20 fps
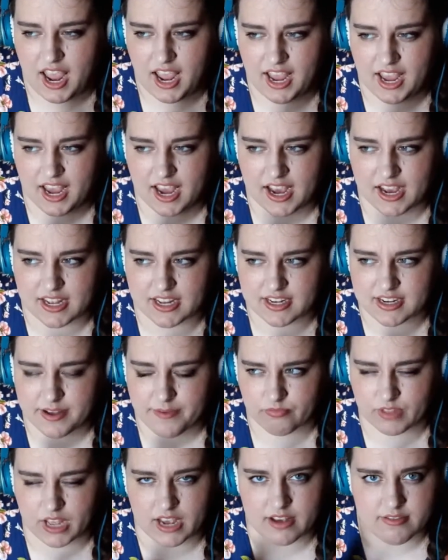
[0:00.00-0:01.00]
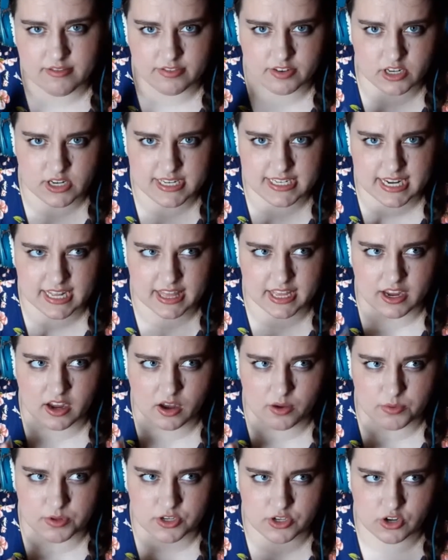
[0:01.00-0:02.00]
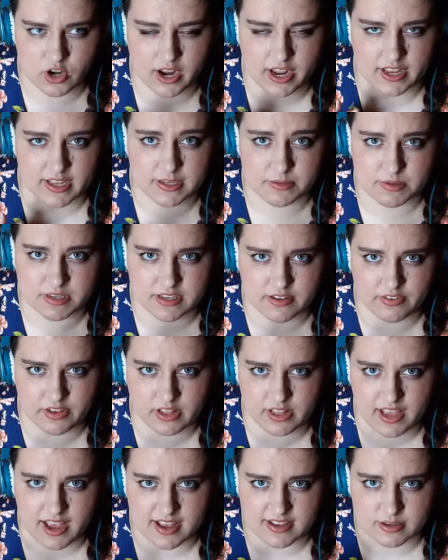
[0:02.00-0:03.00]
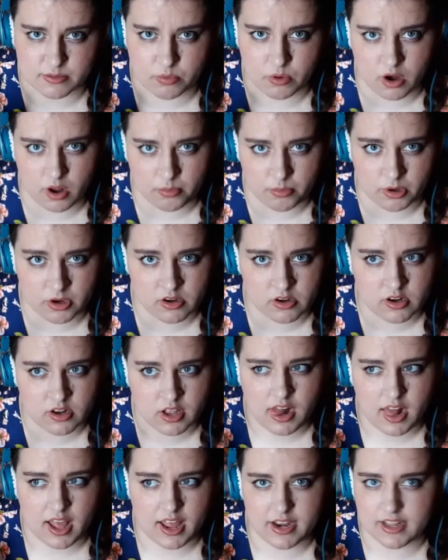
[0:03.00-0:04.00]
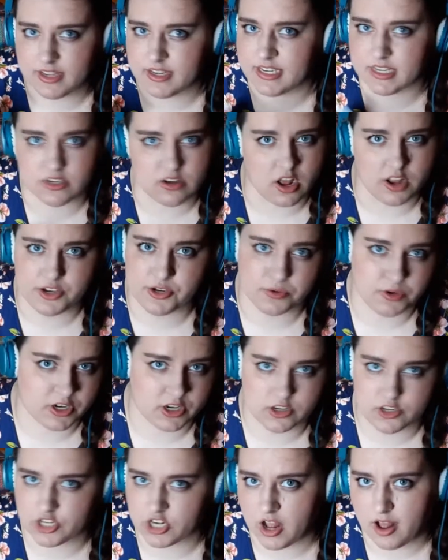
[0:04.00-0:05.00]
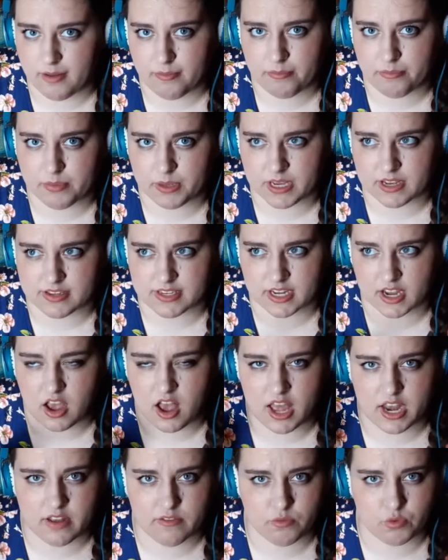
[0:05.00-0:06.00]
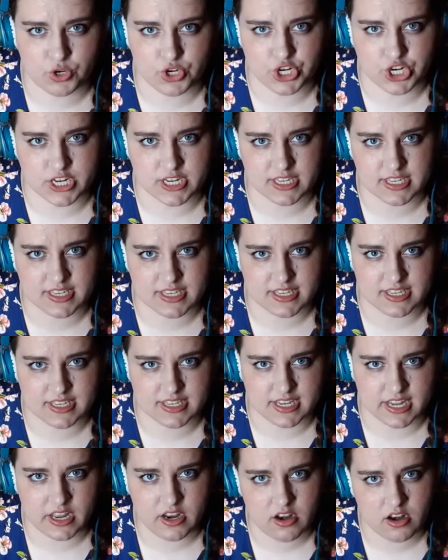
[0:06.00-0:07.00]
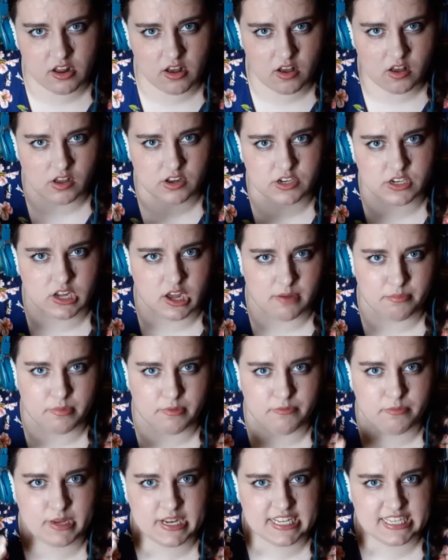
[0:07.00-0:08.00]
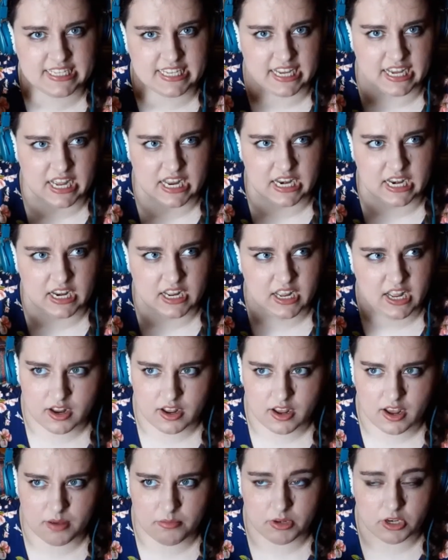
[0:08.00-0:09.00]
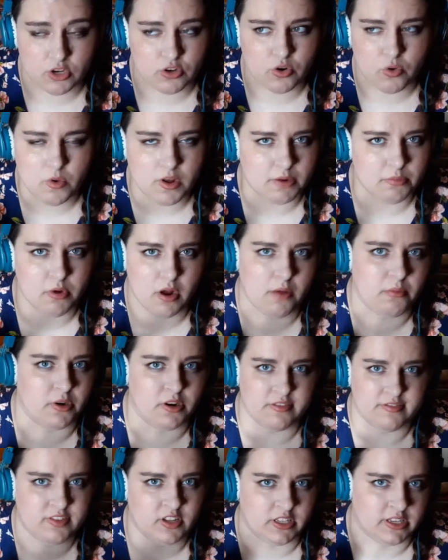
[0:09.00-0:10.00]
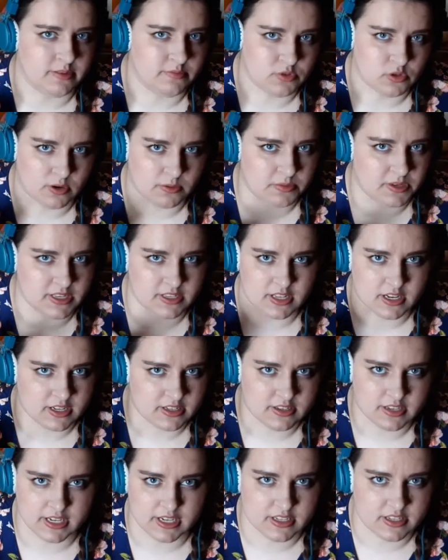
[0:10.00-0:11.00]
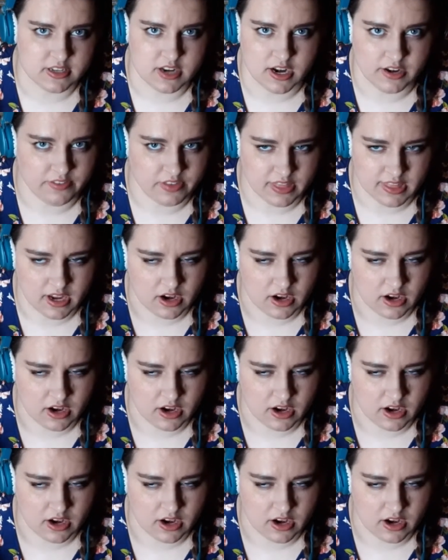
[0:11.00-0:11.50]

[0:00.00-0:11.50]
And at first I think I was trying it specifically as a primer, and it did not do a good job because it kind of would just sit on top of my skin. I mean, you don't want a primer to fully absorb because then it's like it's not even